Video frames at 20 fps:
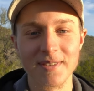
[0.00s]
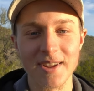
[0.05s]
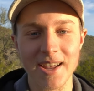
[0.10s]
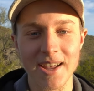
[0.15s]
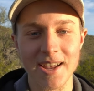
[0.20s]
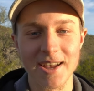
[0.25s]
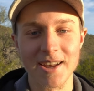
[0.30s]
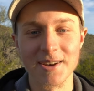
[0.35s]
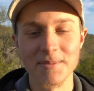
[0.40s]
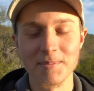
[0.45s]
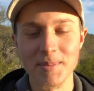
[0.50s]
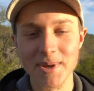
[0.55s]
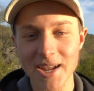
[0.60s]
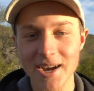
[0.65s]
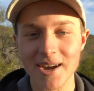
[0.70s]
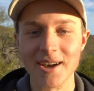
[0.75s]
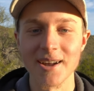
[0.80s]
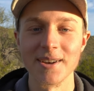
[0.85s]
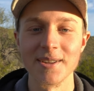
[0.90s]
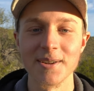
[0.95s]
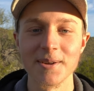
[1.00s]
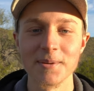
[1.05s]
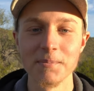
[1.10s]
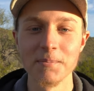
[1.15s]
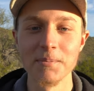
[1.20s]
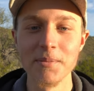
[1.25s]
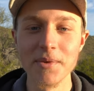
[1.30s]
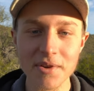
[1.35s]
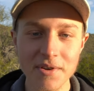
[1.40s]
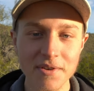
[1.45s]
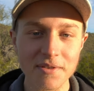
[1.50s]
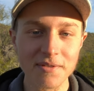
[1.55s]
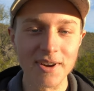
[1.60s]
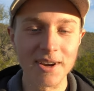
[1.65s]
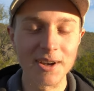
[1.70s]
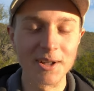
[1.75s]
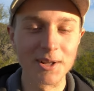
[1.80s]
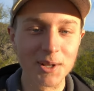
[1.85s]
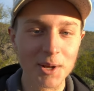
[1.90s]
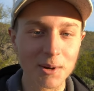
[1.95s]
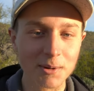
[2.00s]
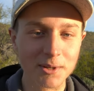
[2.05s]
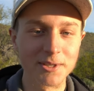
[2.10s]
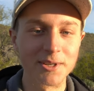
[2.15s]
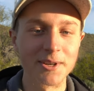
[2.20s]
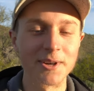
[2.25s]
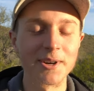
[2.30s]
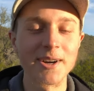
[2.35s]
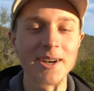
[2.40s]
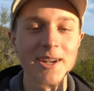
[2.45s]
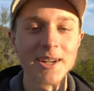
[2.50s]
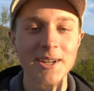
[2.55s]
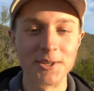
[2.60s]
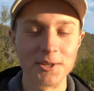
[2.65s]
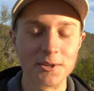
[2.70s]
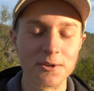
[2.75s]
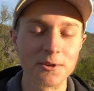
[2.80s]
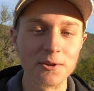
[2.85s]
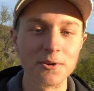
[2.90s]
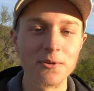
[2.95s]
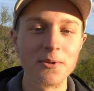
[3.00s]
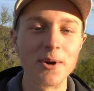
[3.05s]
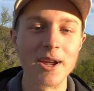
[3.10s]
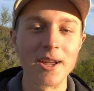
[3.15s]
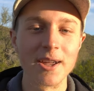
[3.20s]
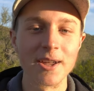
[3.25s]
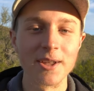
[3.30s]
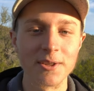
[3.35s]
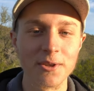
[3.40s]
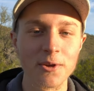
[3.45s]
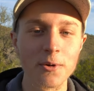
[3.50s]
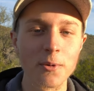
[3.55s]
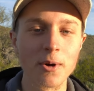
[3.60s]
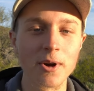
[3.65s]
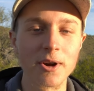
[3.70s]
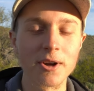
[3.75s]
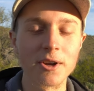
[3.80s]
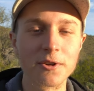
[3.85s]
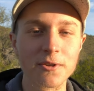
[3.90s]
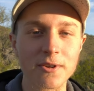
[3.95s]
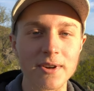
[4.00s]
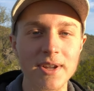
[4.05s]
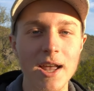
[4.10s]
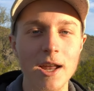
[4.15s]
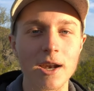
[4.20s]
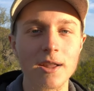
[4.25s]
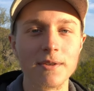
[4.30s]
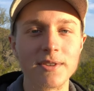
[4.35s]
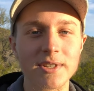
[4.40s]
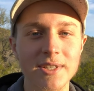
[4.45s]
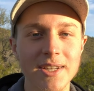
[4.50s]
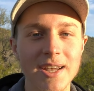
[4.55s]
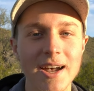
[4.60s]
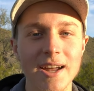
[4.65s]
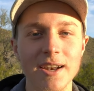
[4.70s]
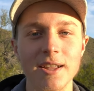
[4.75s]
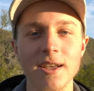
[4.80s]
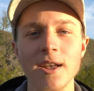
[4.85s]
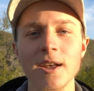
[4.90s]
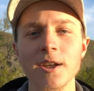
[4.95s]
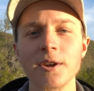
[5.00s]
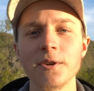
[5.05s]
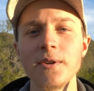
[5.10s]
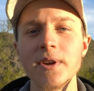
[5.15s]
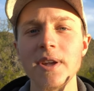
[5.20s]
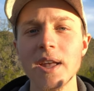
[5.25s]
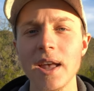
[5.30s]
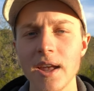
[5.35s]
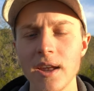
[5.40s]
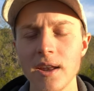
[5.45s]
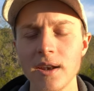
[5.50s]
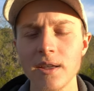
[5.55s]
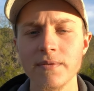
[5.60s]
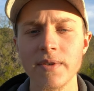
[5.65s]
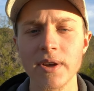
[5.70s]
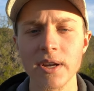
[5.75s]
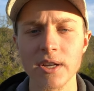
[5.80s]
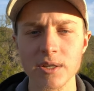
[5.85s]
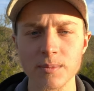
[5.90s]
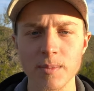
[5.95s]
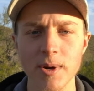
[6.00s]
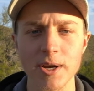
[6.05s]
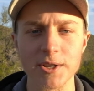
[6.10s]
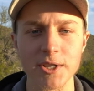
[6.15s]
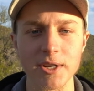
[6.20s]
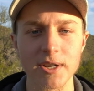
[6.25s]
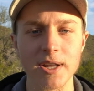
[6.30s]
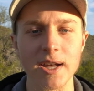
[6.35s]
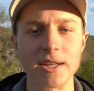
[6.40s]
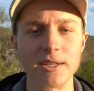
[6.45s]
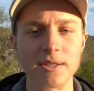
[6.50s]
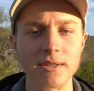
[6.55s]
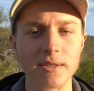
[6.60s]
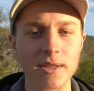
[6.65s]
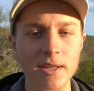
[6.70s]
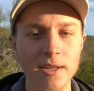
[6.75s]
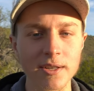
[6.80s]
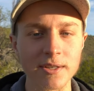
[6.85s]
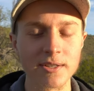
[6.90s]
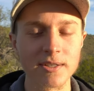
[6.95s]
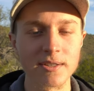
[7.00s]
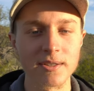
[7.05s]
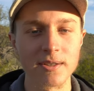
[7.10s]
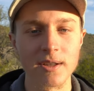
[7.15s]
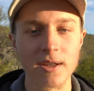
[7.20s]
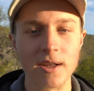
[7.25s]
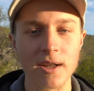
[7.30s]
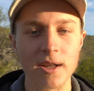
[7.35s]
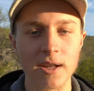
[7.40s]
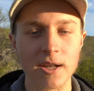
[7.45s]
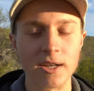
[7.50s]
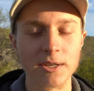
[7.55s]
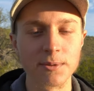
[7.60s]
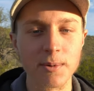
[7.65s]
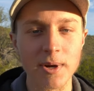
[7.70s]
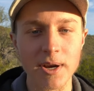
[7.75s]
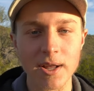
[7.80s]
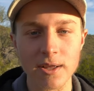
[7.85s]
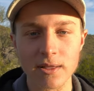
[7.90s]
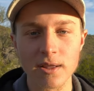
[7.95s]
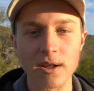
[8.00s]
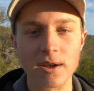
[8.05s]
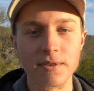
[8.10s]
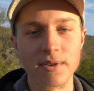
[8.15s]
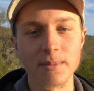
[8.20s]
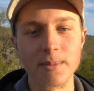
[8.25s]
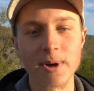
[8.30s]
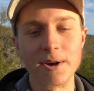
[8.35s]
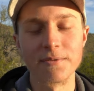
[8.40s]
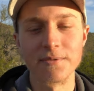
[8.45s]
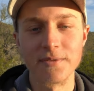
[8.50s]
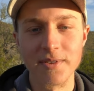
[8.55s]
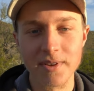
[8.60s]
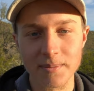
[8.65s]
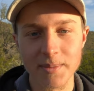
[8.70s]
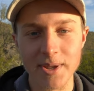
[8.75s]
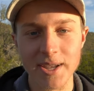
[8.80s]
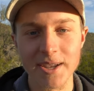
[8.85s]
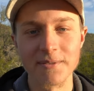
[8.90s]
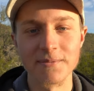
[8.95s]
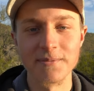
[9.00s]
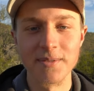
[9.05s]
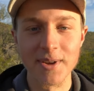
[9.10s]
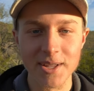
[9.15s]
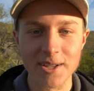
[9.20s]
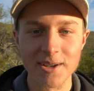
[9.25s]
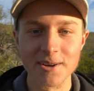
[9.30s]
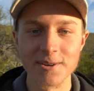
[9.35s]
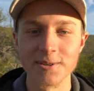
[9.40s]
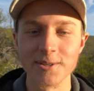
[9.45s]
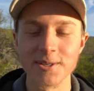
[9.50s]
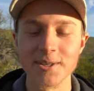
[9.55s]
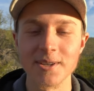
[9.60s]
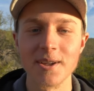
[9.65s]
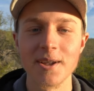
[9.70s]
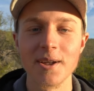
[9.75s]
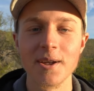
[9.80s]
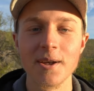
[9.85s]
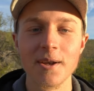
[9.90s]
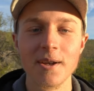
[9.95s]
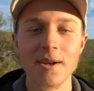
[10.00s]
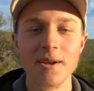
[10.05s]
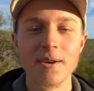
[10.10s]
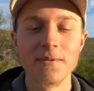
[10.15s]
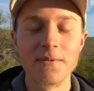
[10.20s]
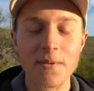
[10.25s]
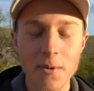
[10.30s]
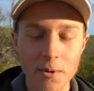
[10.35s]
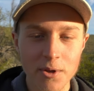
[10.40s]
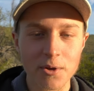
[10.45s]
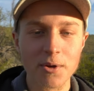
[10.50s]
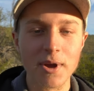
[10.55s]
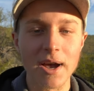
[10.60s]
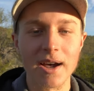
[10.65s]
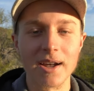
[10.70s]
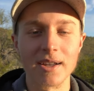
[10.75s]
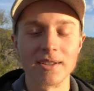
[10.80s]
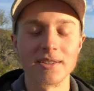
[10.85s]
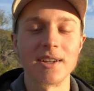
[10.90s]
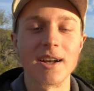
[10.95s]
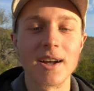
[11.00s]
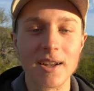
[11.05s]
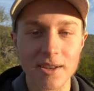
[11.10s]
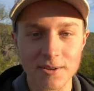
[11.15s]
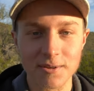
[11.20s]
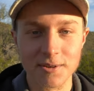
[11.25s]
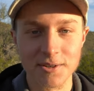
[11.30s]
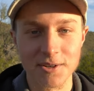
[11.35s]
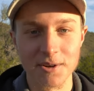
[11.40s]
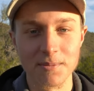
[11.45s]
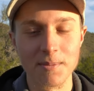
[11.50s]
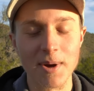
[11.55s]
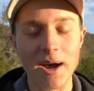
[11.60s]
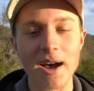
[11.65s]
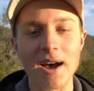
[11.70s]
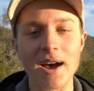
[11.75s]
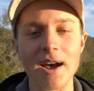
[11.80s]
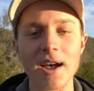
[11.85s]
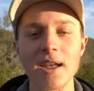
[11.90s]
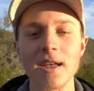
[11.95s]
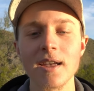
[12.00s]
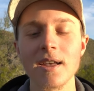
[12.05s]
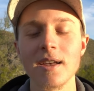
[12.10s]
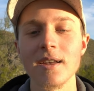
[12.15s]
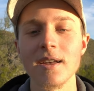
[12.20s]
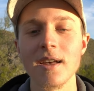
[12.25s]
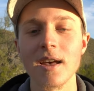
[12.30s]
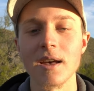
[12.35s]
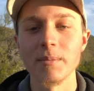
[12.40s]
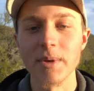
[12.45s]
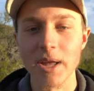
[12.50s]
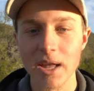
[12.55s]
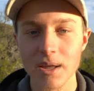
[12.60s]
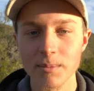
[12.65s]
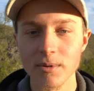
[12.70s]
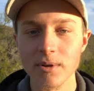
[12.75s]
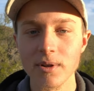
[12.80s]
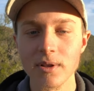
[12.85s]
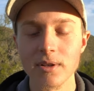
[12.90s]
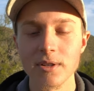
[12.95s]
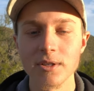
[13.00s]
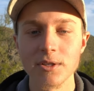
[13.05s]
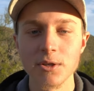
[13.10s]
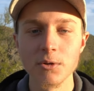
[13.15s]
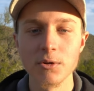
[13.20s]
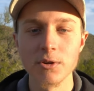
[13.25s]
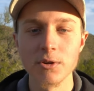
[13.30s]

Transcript: and beyond. Move closer to your creative side. Creative expression, guys. This is what I love about filming videos for you guys on YouTube. I am able to